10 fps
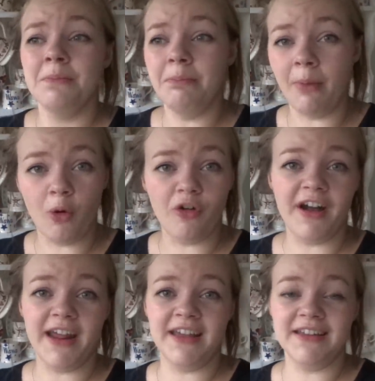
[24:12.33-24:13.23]

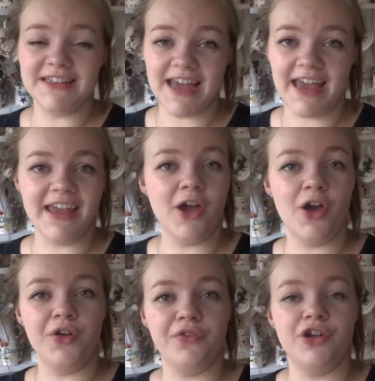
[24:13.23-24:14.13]
boring day
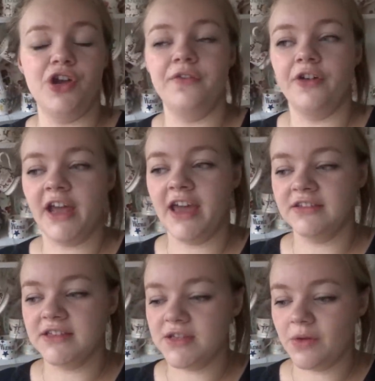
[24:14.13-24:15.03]
over and over
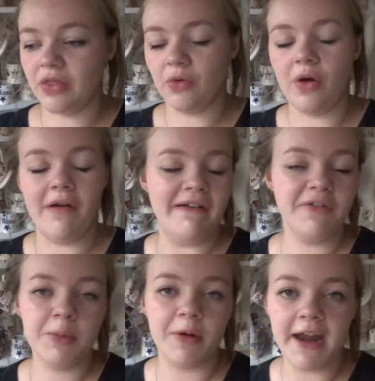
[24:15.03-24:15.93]
again, so I thought I'll have
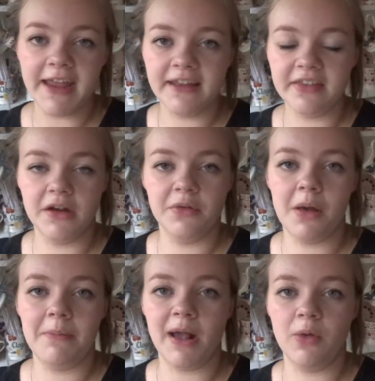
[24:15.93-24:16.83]
a break and then I'll
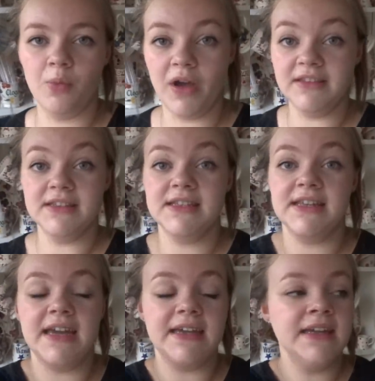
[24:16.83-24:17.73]
come back on
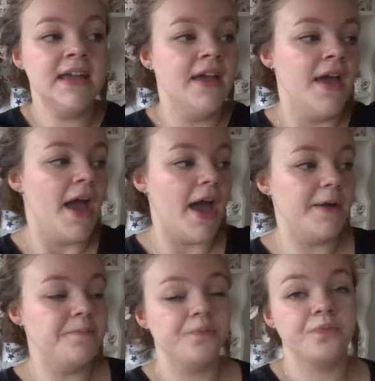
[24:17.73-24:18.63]
Wednesday.
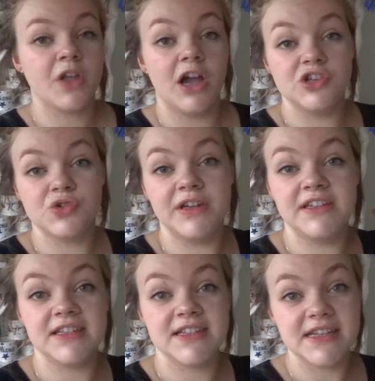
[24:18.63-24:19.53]
I joined
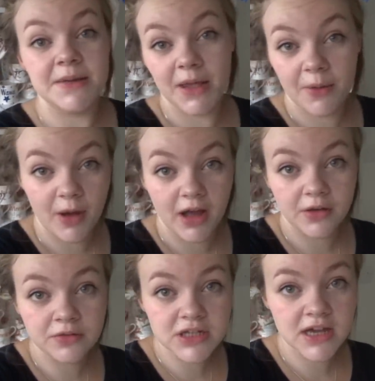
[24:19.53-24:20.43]
Slimming
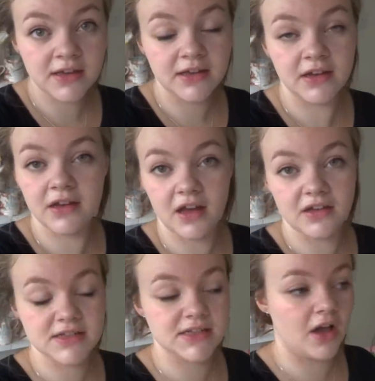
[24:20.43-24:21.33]
World
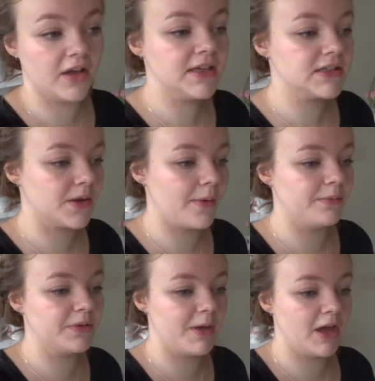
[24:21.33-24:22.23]
last night. I went
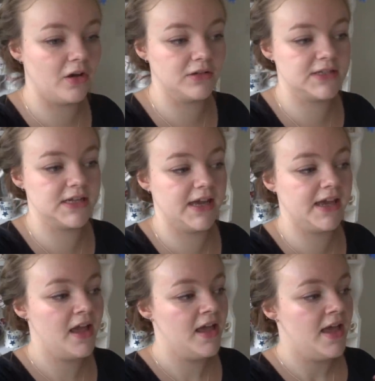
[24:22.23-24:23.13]
with my
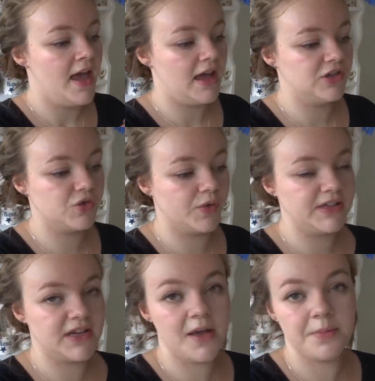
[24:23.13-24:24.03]
auntie and
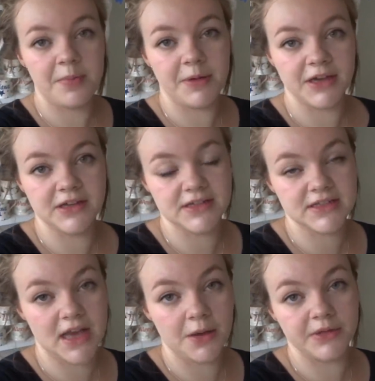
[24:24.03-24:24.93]
joined up
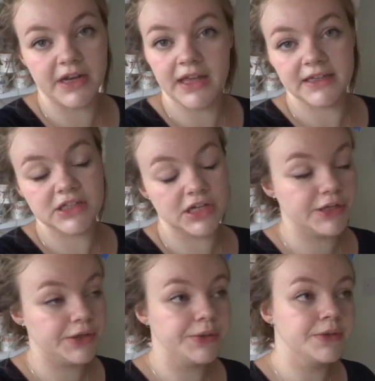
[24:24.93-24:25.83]
because I would like to
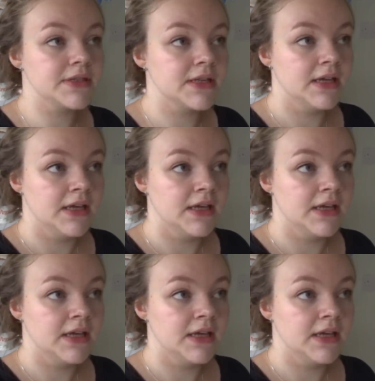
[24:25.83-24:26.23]
lose